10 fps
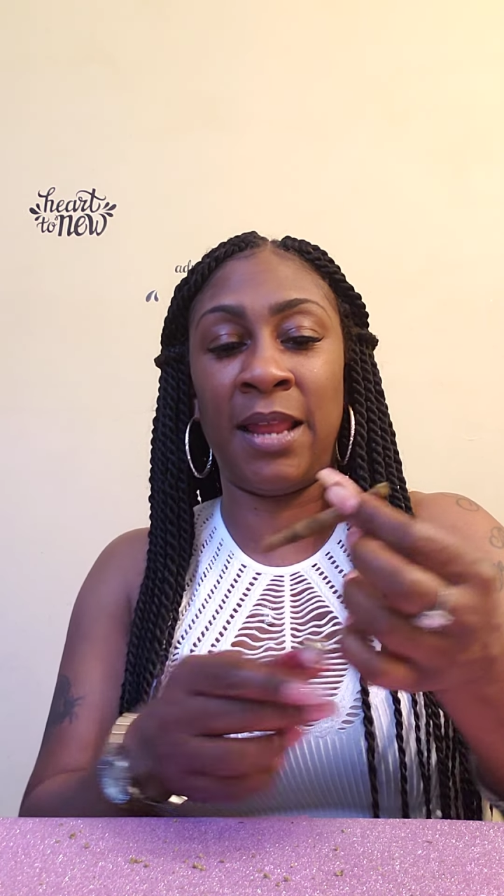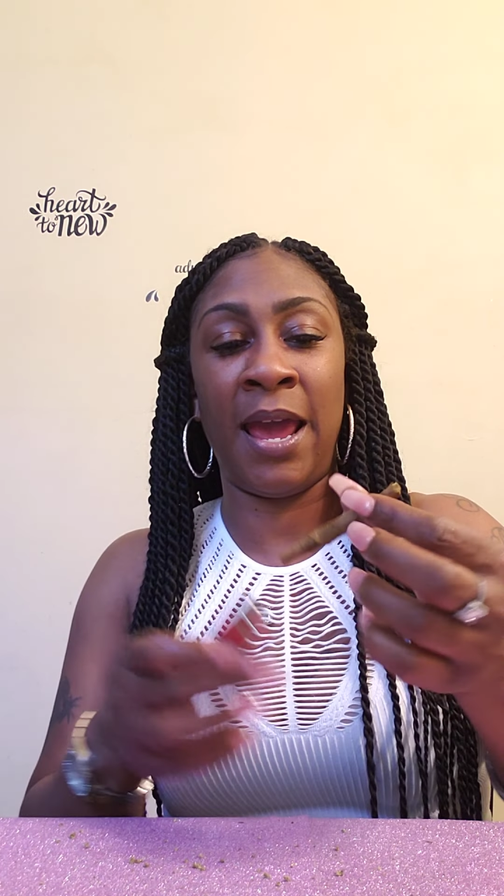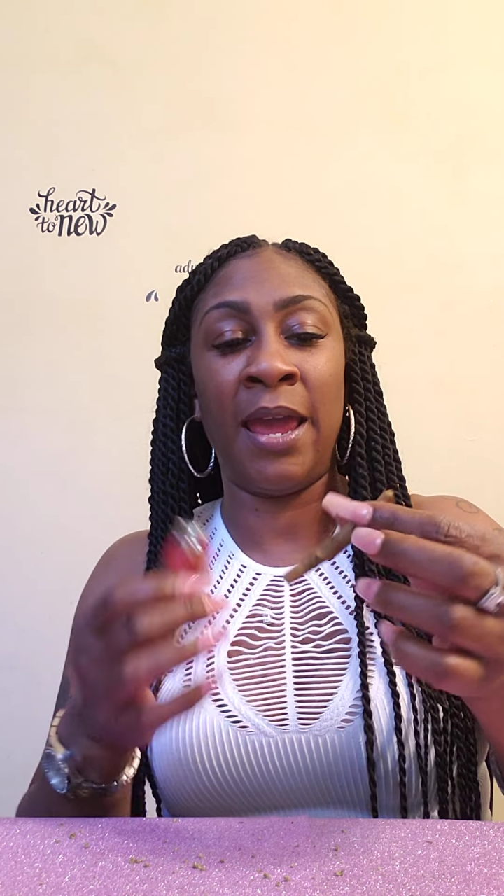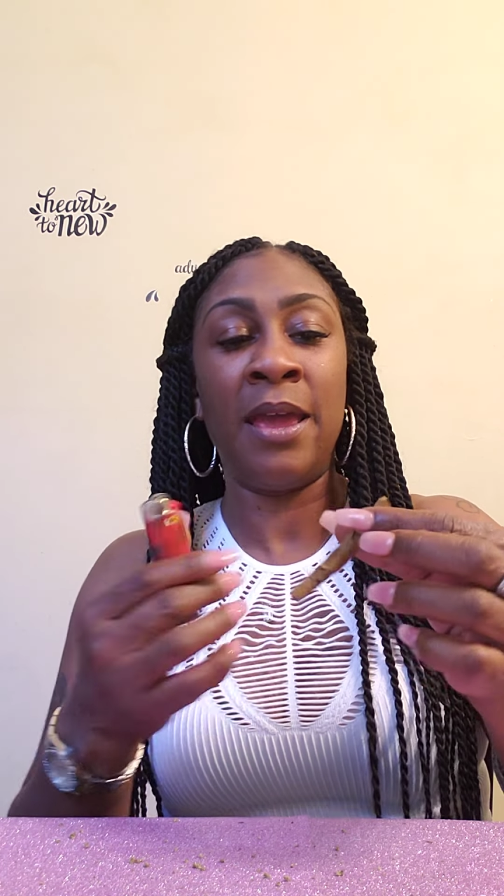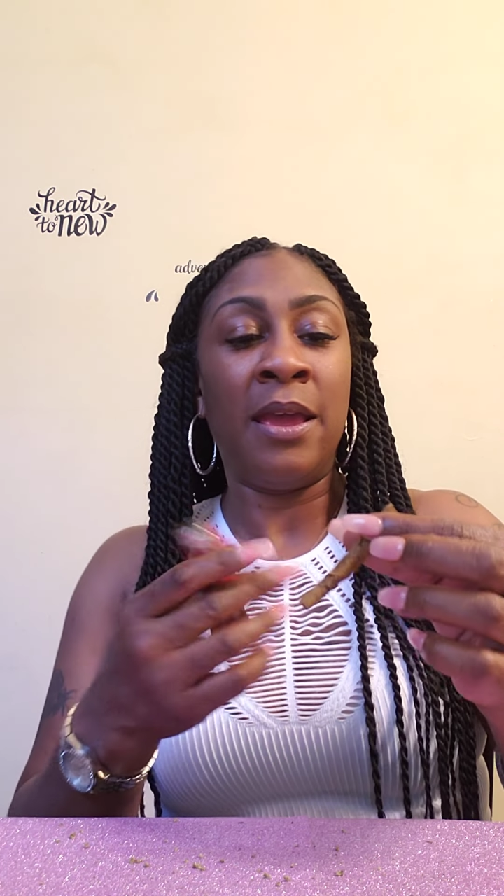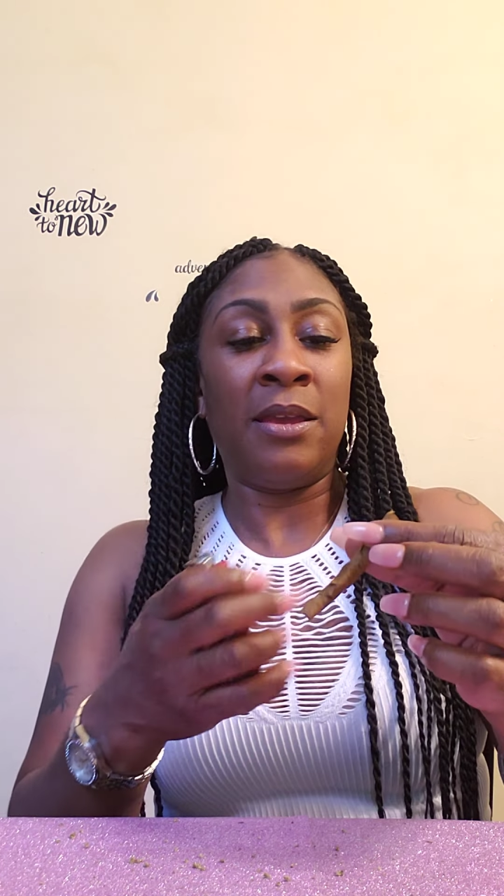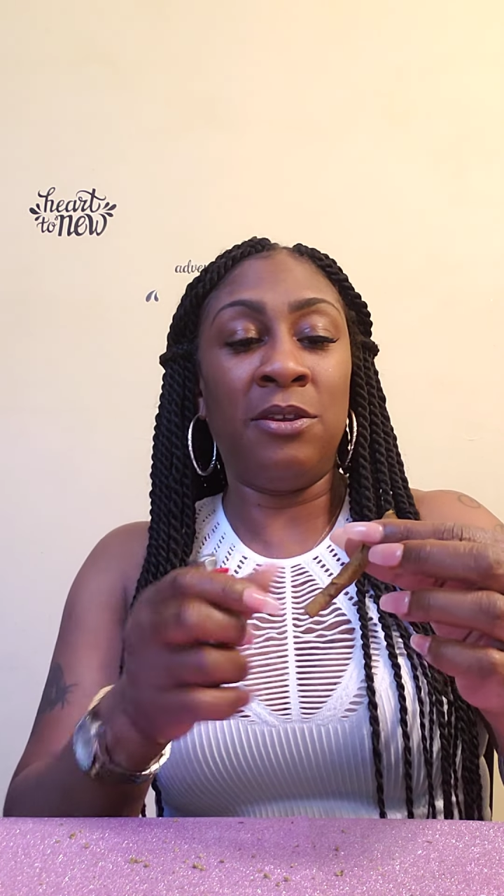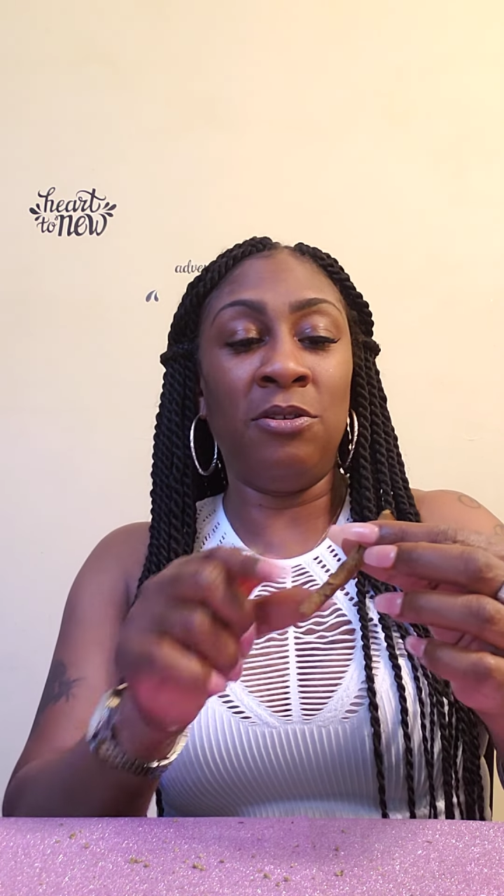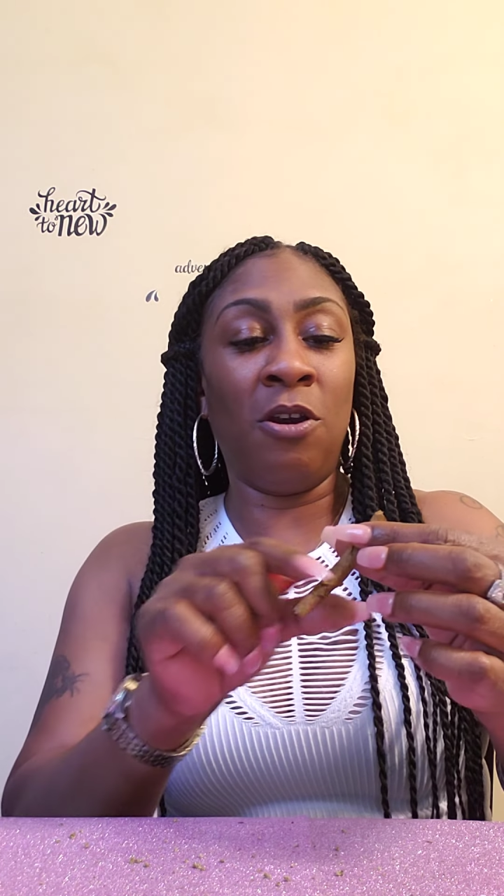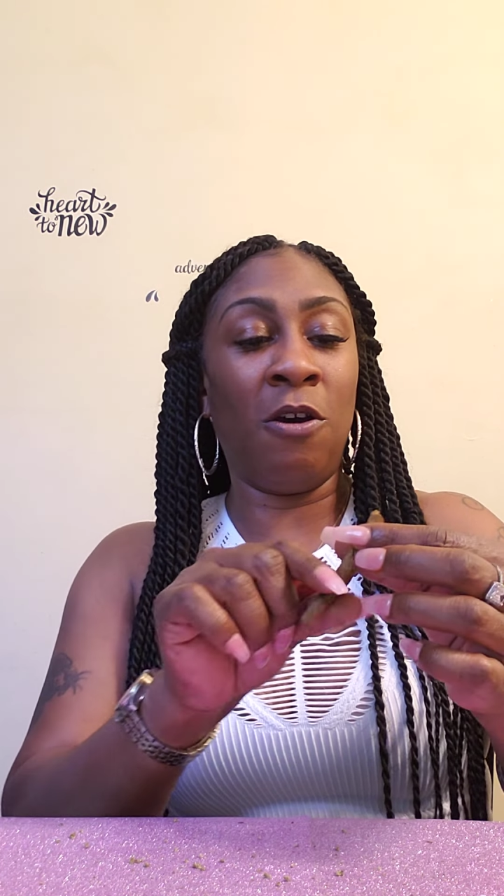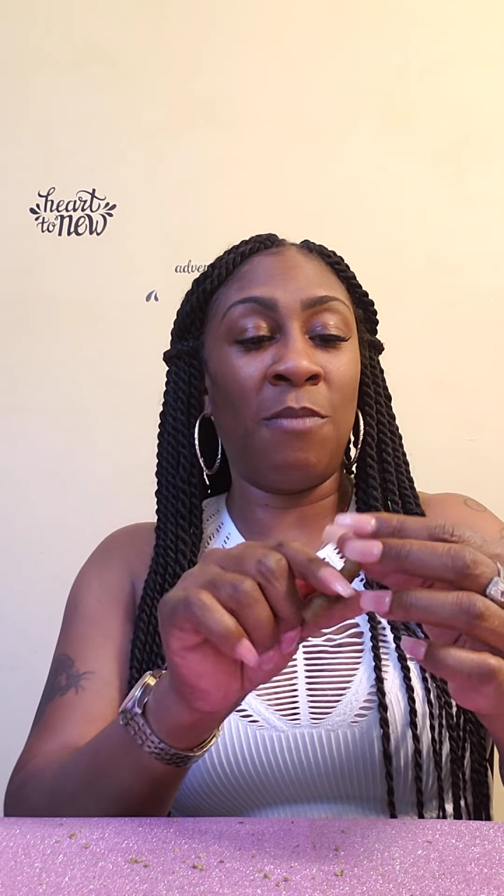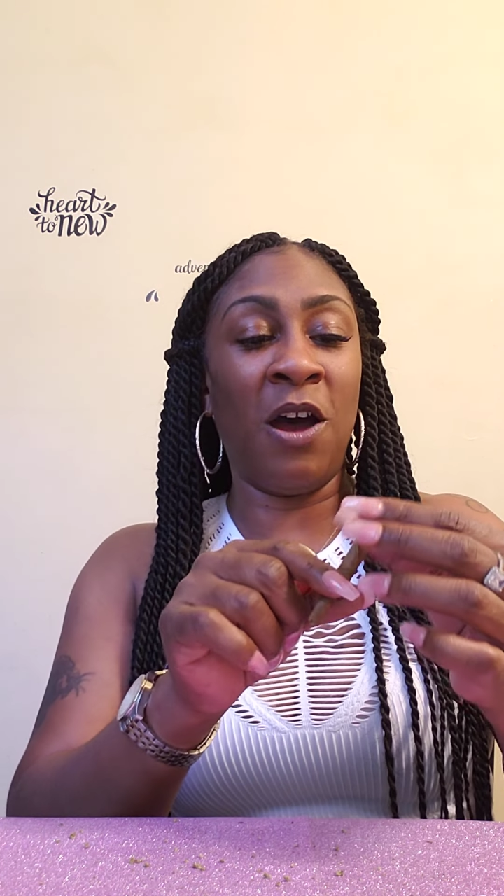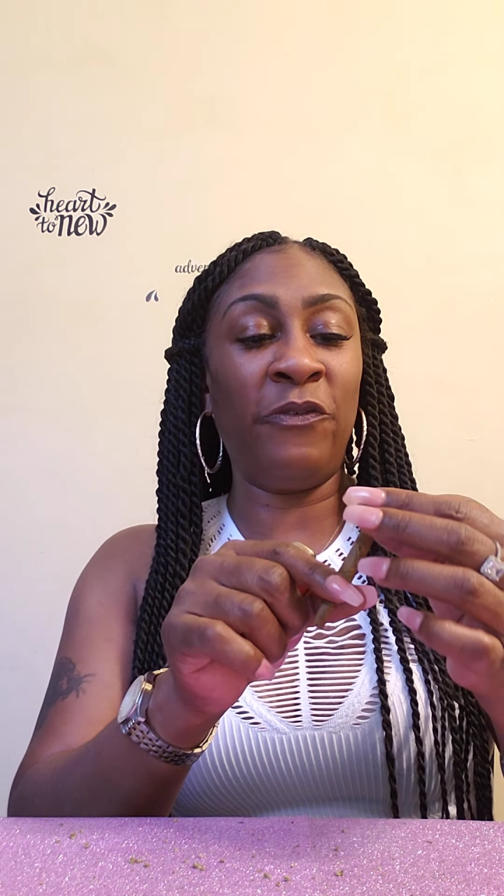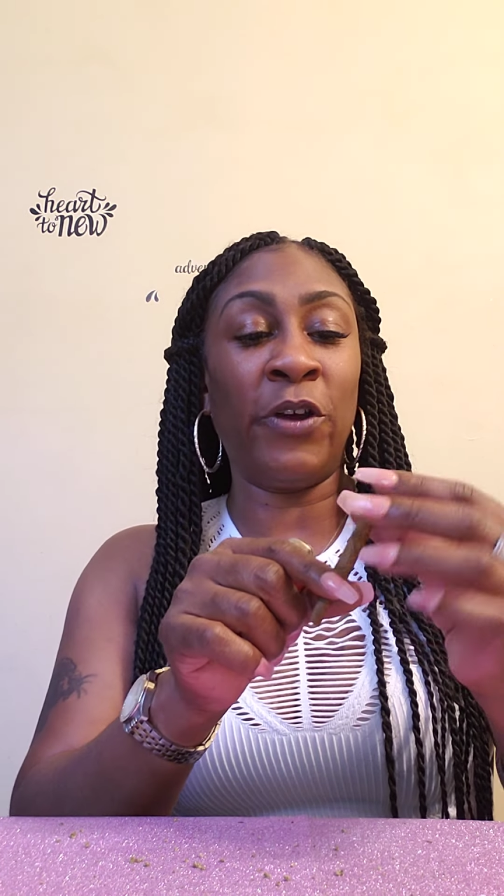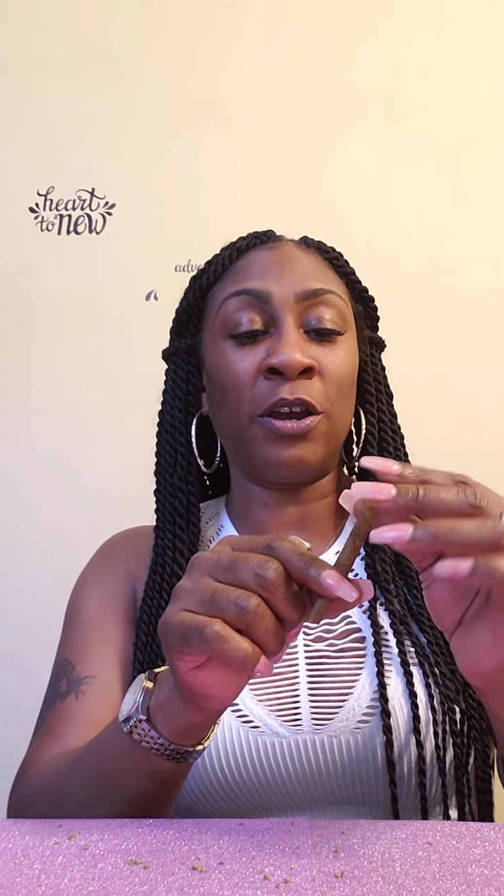Like, a
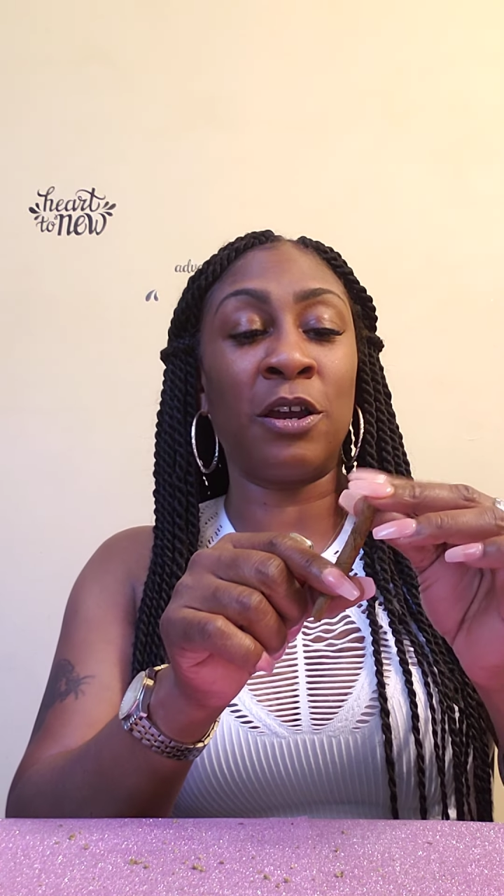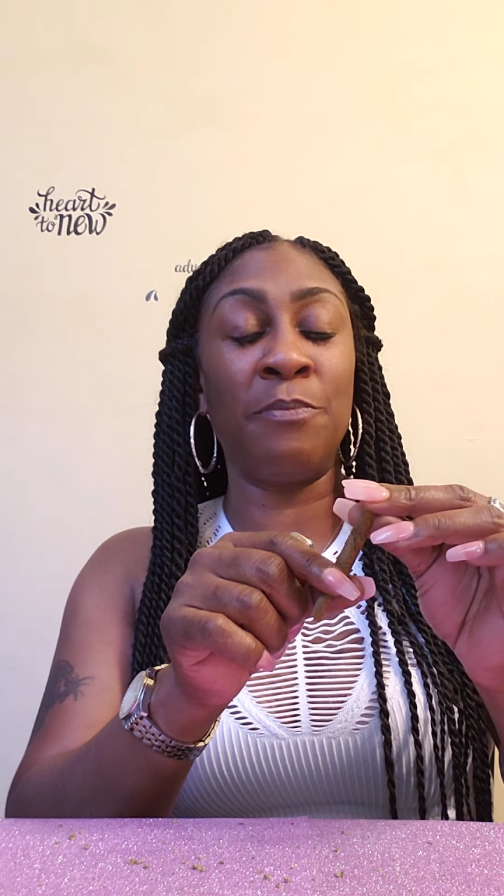motherfucker